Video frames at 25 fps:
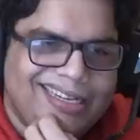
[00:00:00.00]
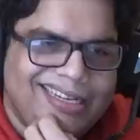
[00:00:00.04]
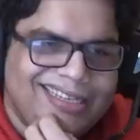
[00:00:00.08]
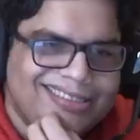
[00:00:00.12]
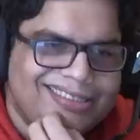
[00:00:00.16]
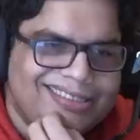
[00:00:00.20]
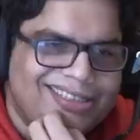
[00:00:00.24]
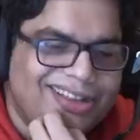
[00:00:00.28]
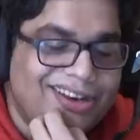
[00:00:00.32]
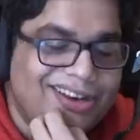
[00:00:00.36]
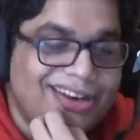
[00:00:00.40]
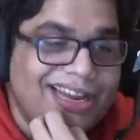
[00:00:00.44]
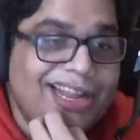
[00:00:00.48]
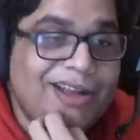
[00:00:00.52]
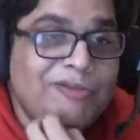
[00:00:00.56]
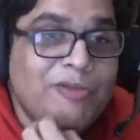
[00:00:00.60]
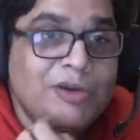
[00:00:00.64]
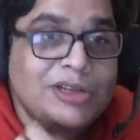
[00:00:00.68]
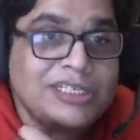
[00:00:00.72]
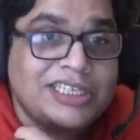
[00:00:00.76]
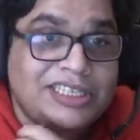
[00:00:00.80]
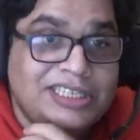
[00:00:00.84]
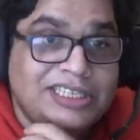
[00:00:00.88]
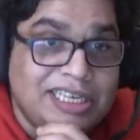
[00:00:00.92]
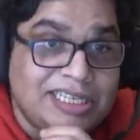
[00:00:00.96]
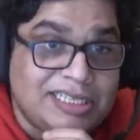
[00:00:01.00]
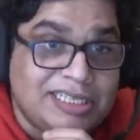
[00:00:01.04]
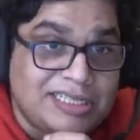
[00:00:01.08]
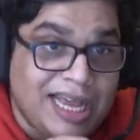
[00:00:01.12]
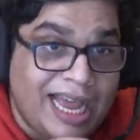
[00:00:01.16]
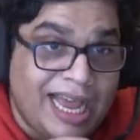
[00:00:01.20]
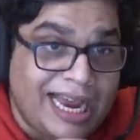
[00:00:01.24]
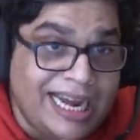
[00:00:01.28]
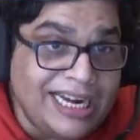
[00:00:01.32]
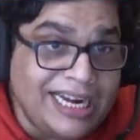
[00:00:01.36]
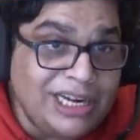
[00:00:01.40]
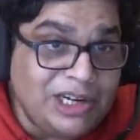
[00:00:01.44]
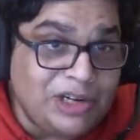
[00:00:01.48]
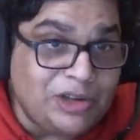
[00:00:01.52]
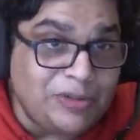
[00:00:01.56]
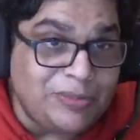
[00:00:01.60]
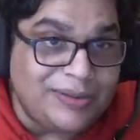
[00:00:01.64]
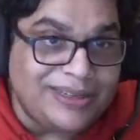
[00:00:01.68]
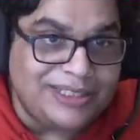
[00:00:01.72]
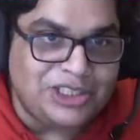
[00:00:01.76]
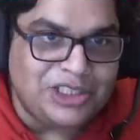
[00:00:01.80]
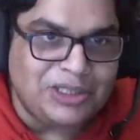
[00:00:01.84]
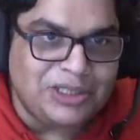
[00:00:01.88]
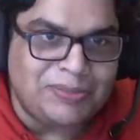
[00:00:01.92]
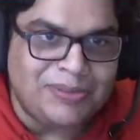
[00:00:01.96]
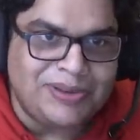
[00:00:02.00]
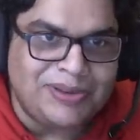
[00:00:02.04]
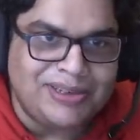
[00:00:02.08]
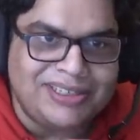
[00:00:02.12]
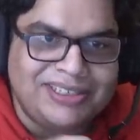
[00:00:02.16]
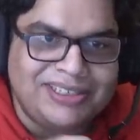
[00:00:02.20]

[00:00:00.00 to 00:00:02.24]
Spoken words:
The rick was designed to be cheaper.